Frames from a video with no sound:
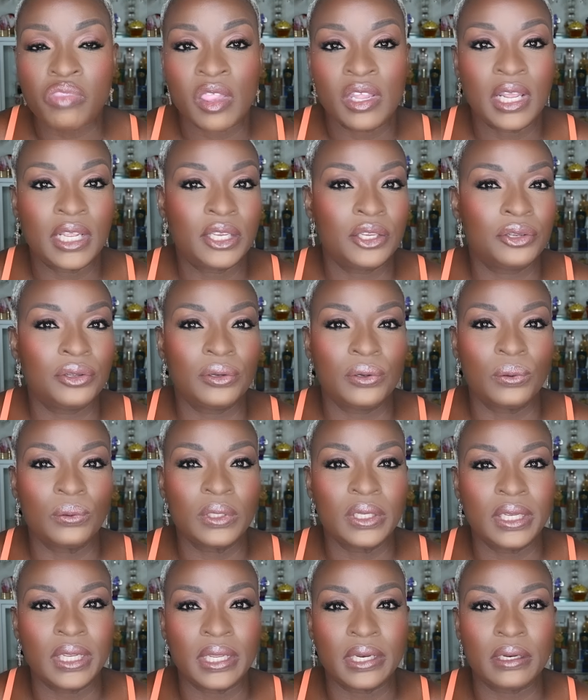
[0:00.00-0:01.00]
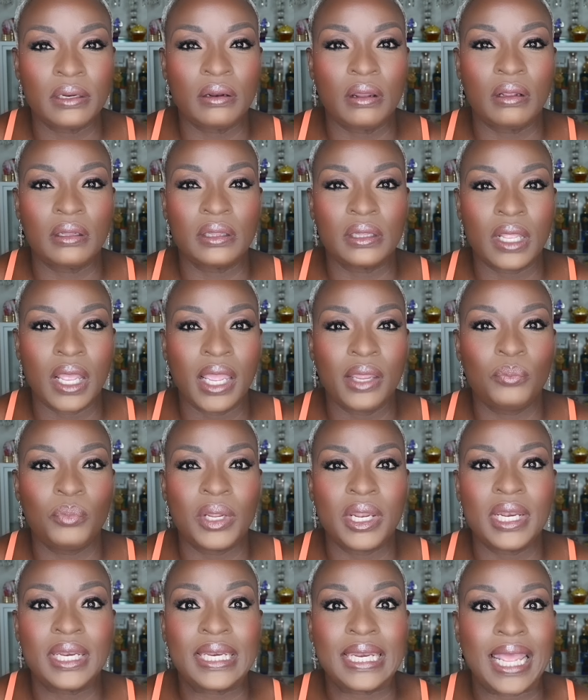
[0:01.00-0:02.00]
Like you could only get it online,
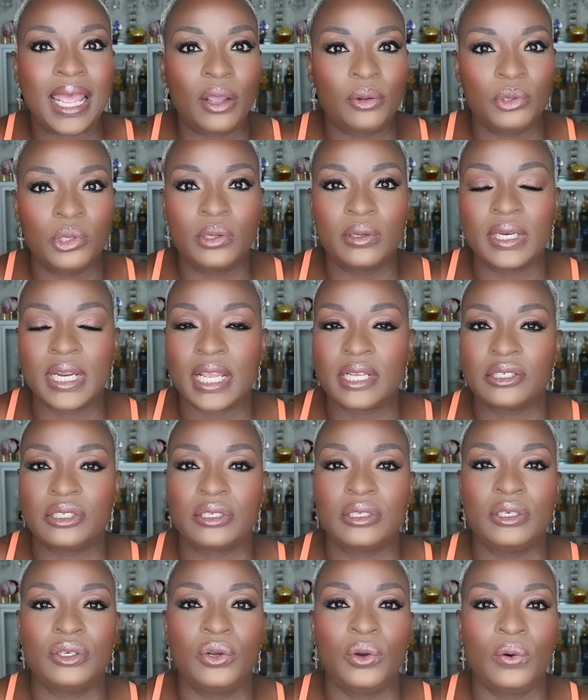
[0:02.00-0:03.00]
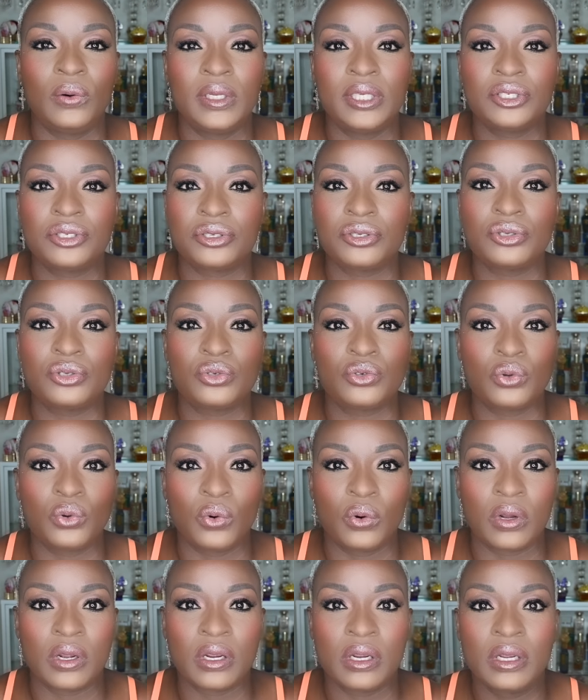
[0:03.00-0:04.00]
but now you could actually go into
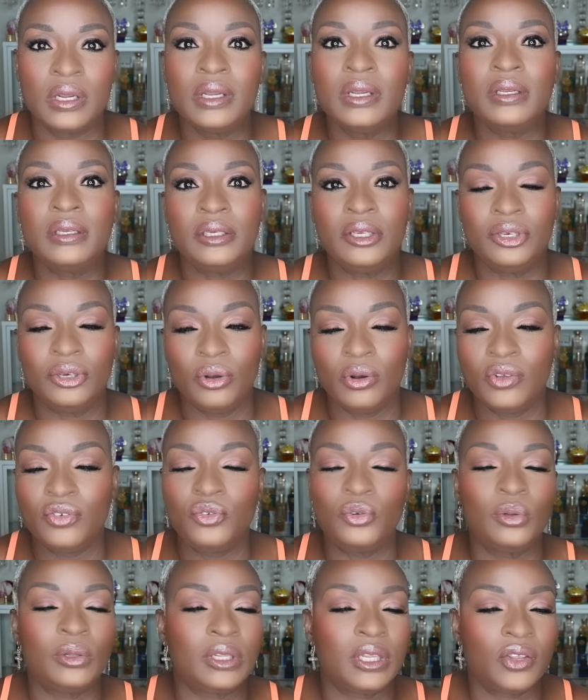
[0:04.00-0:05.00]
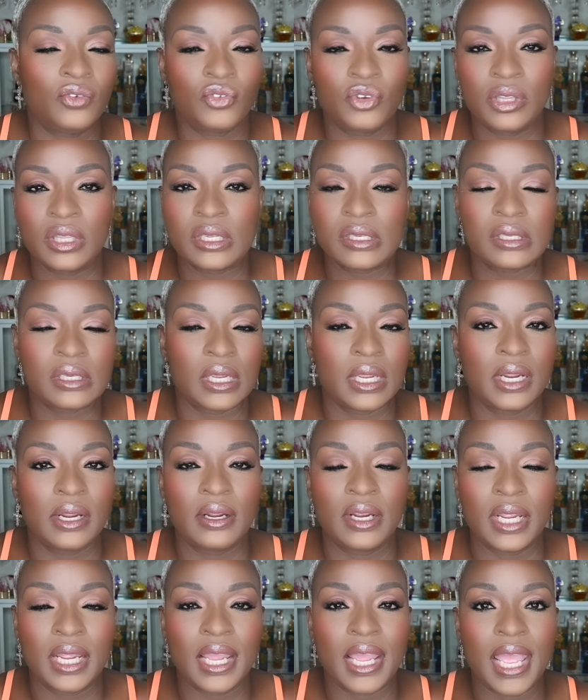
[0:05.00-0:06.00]
store you know, if you live in this
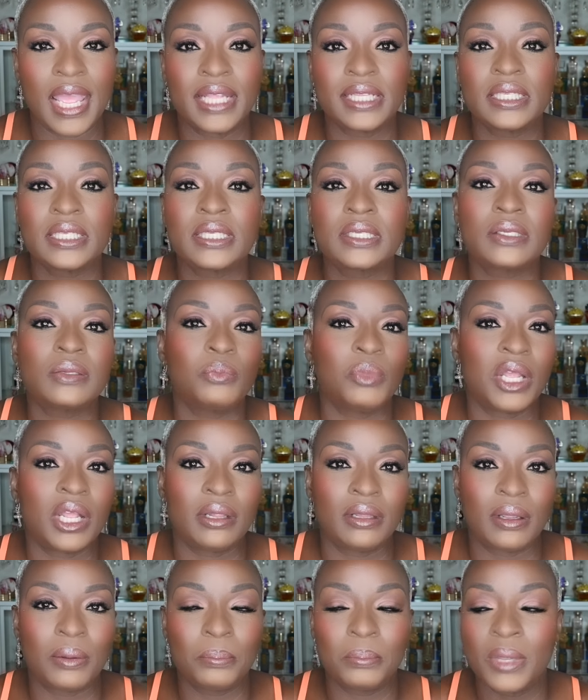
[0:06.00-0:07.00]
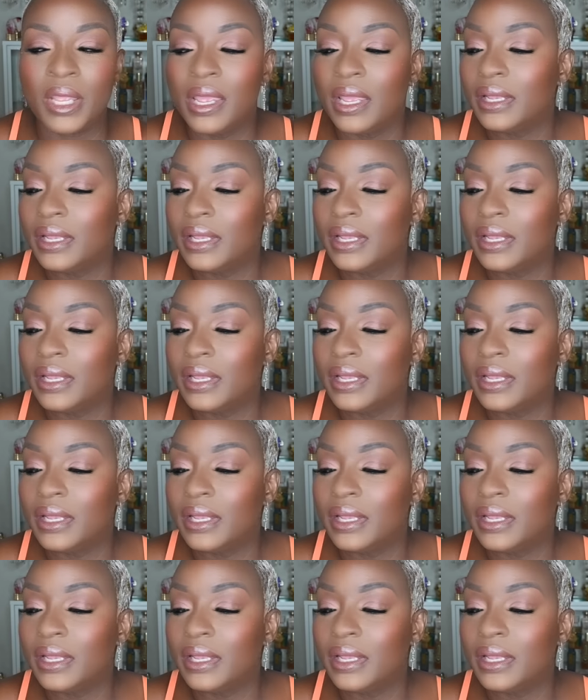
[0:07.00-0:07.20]
area and smell them.